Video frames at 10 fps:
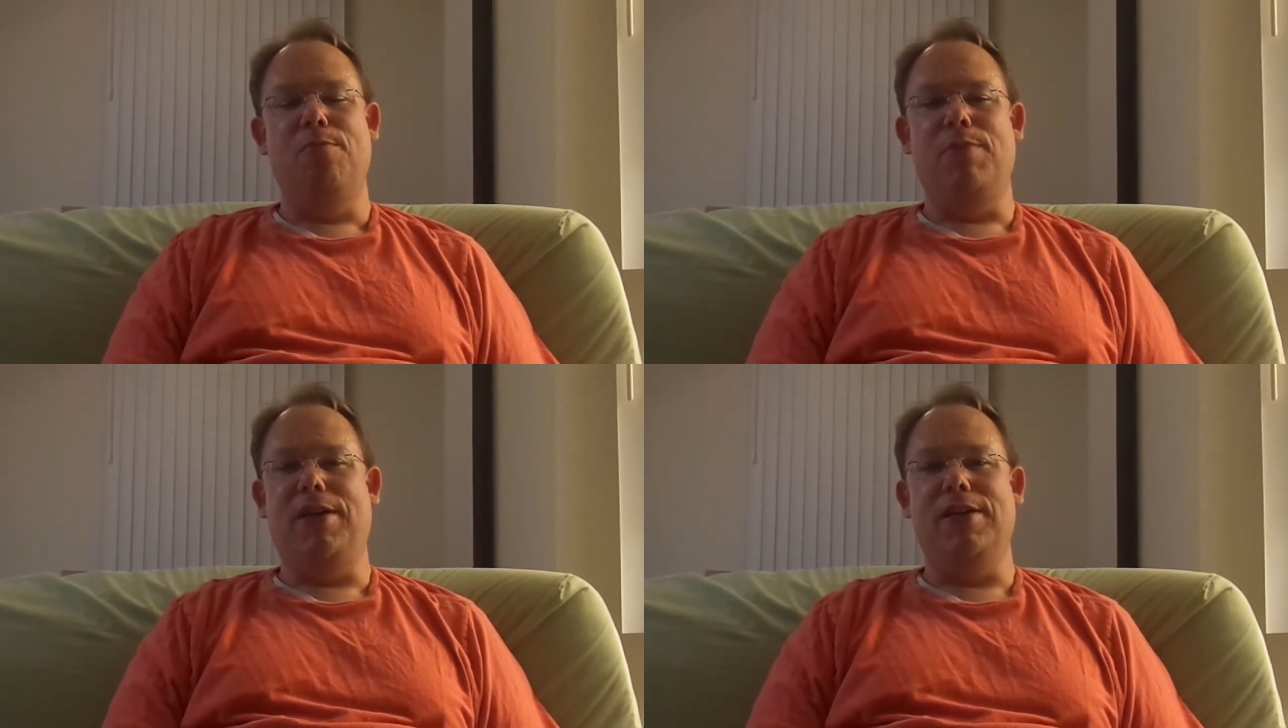
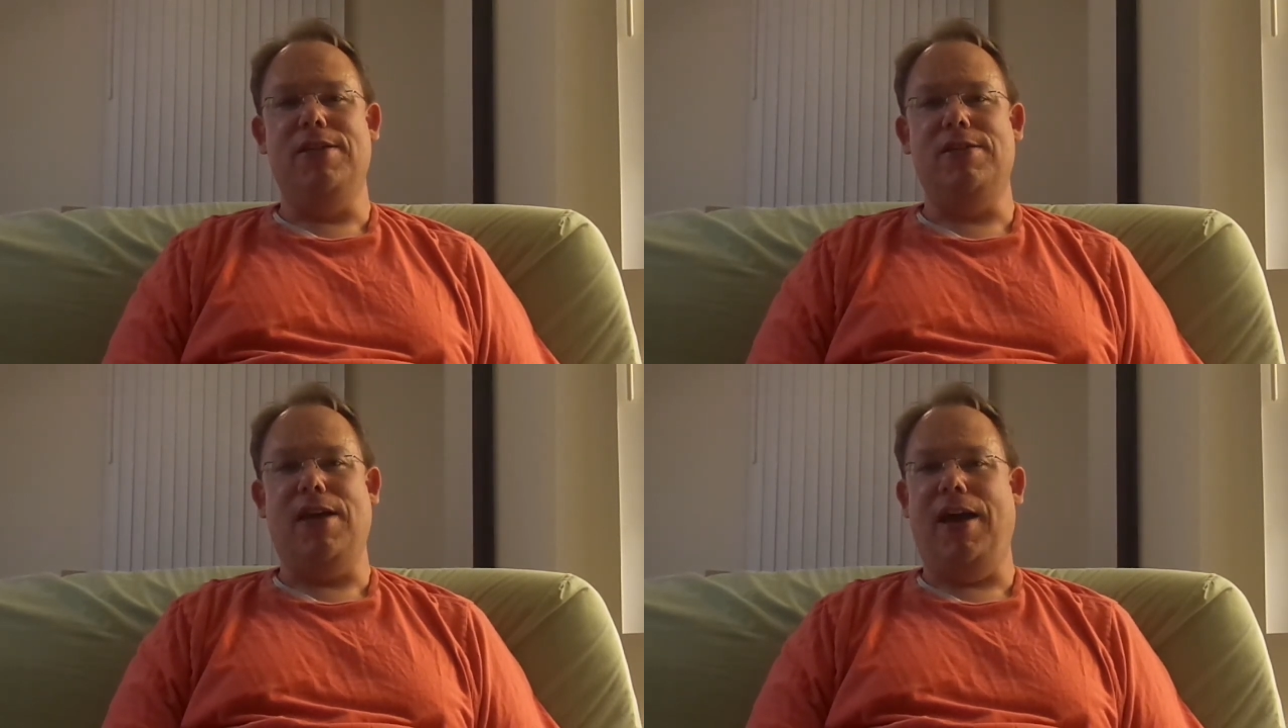
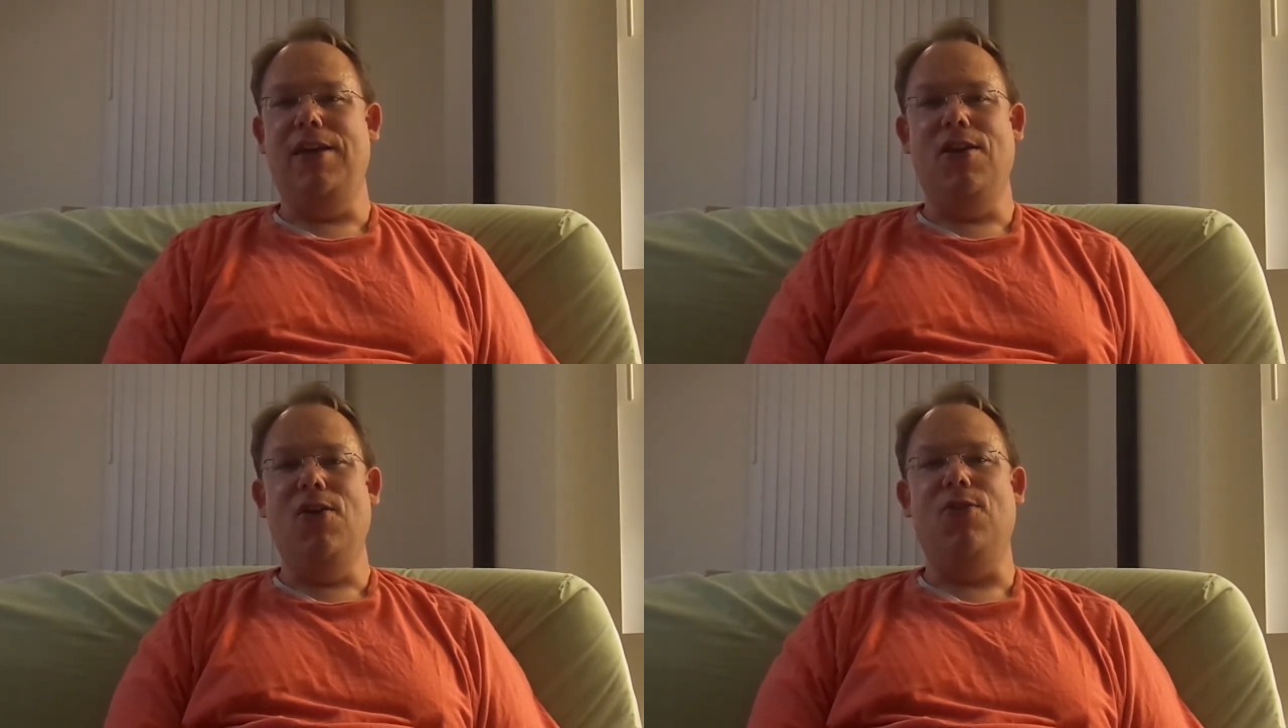because I
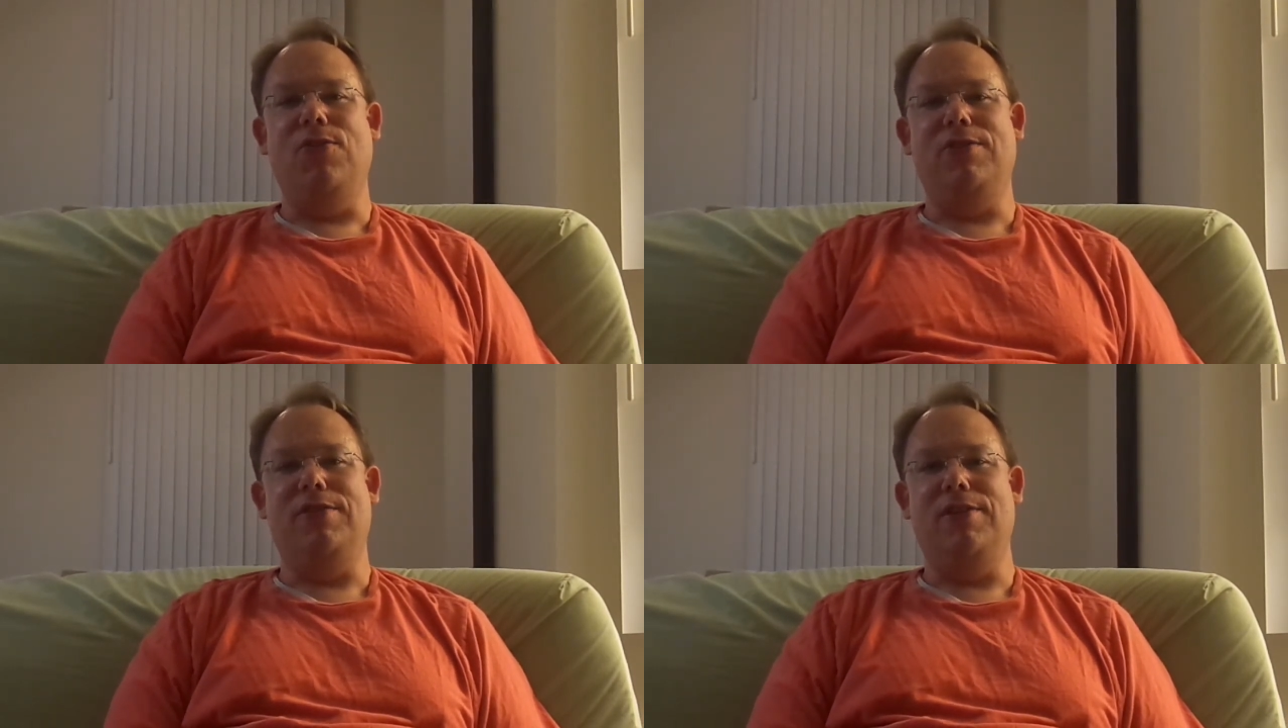know
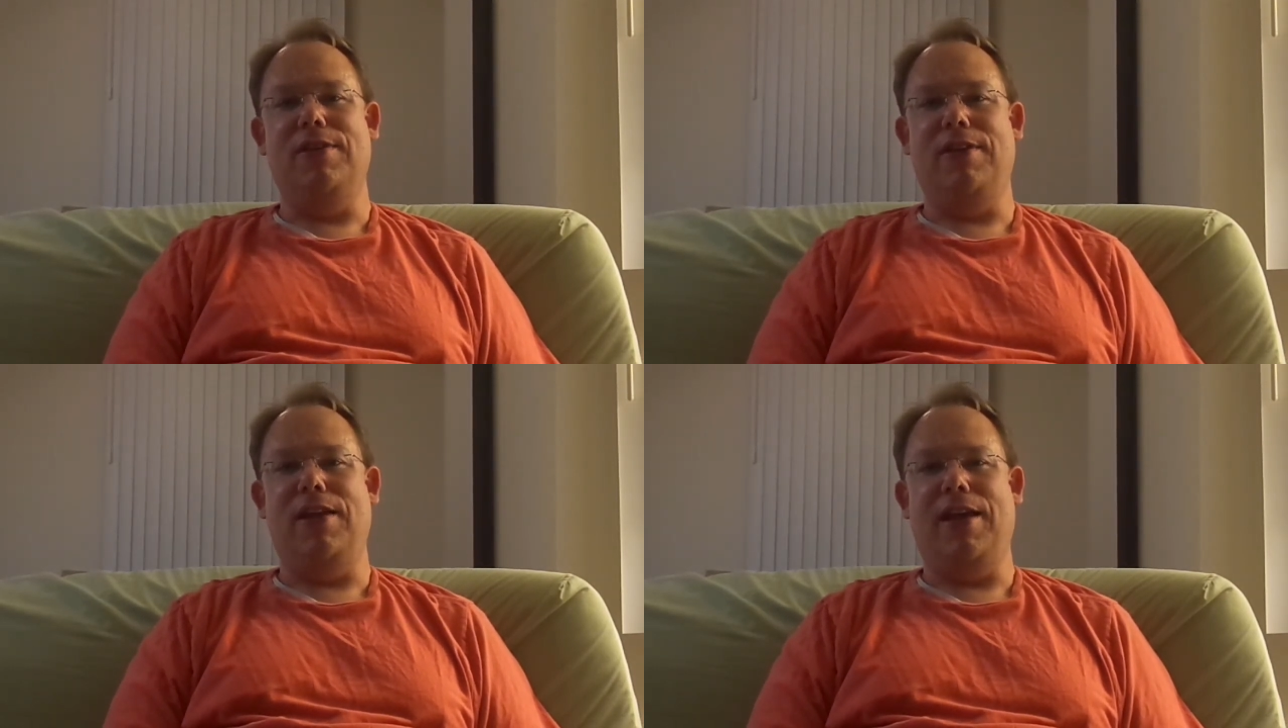
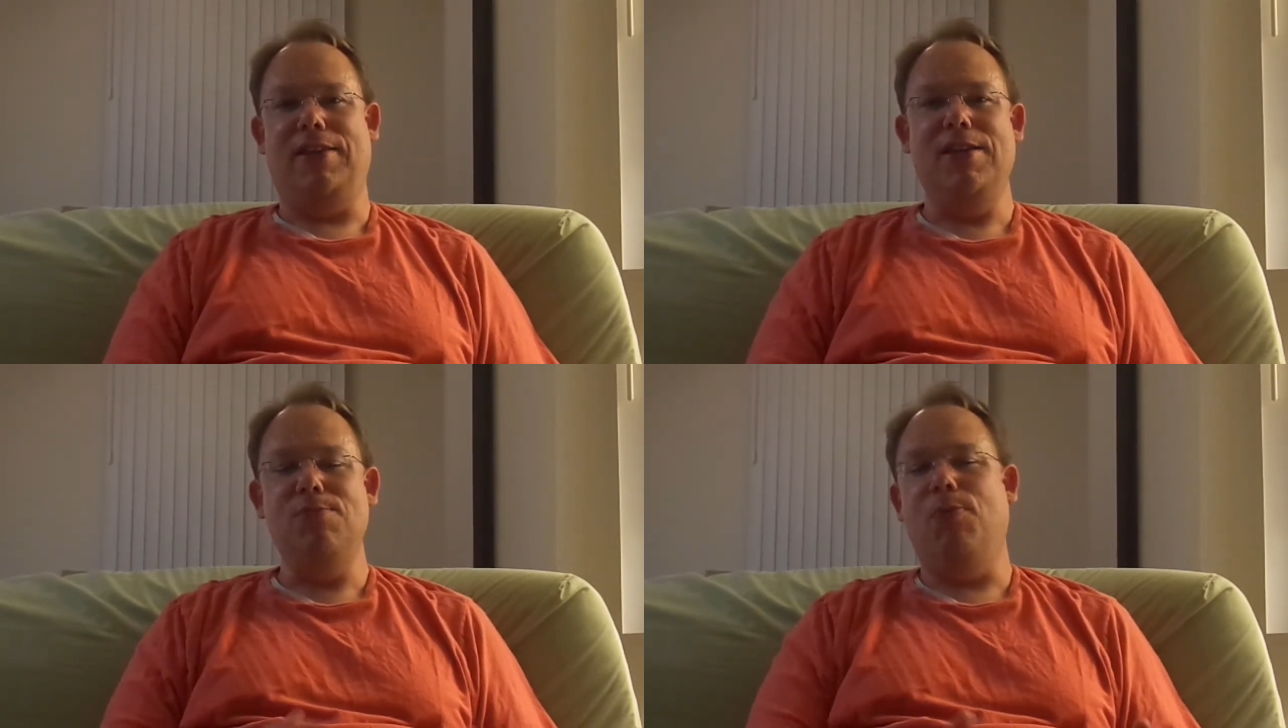
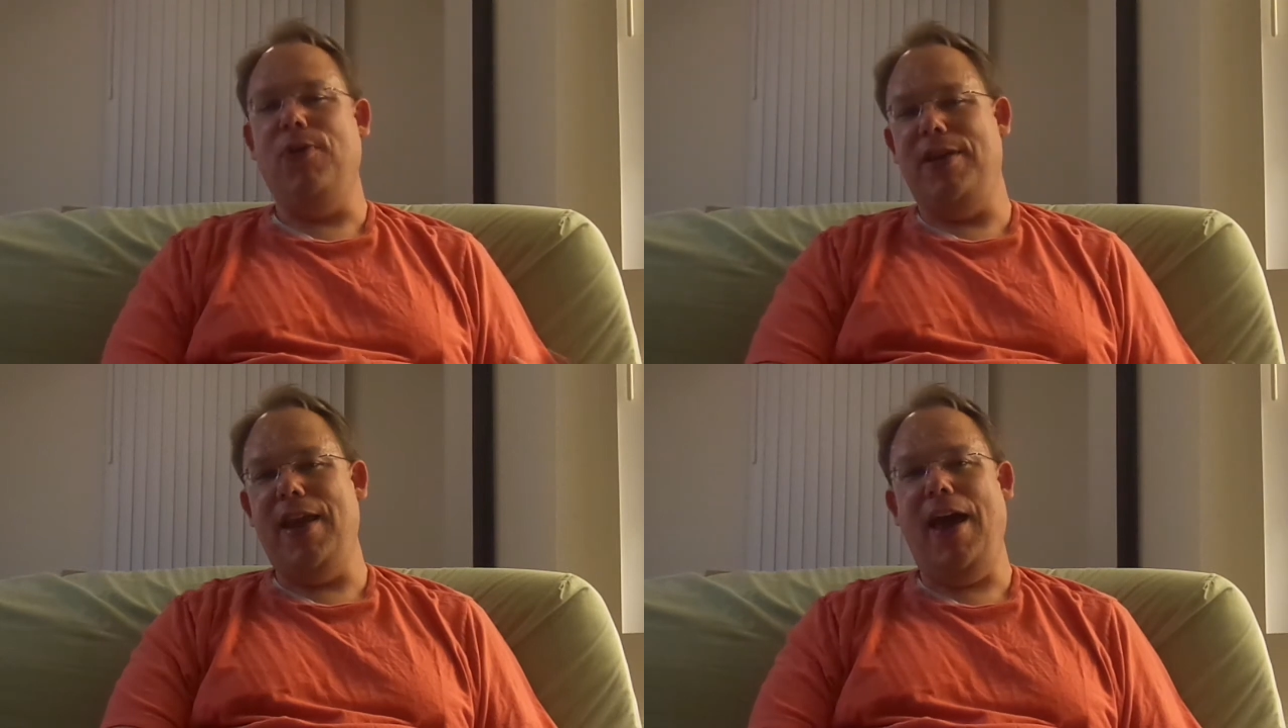at this
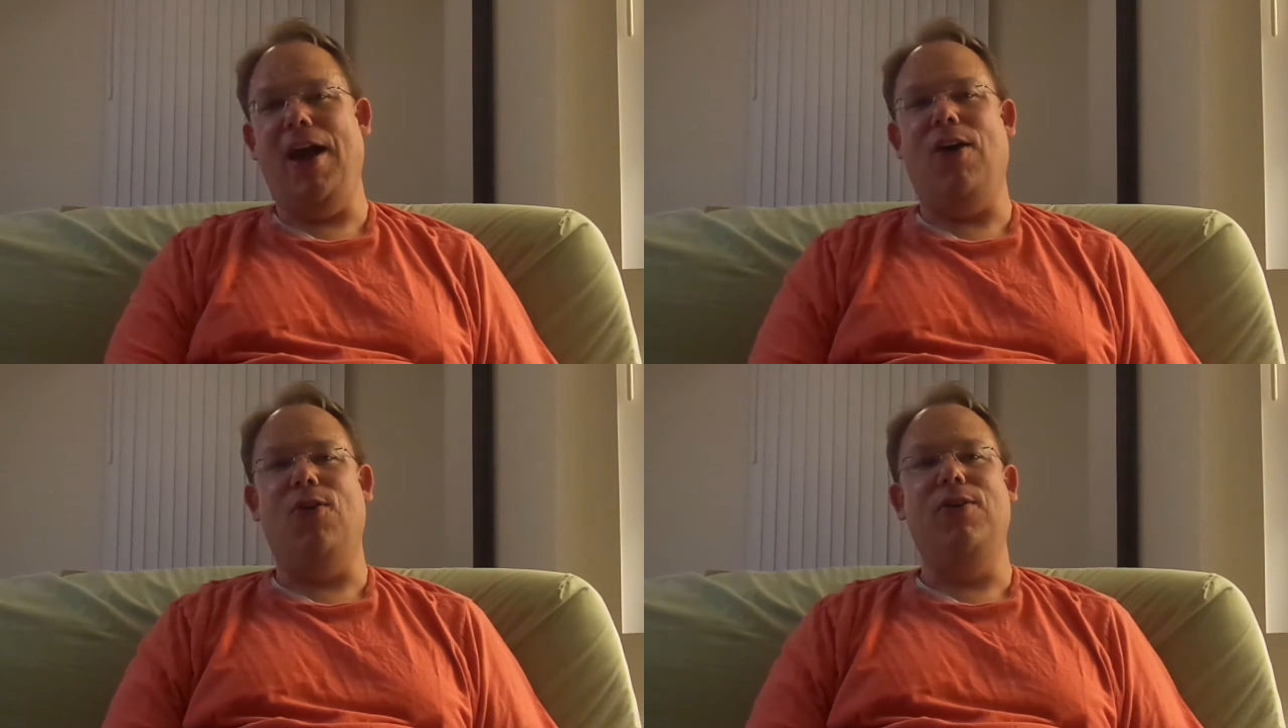point now,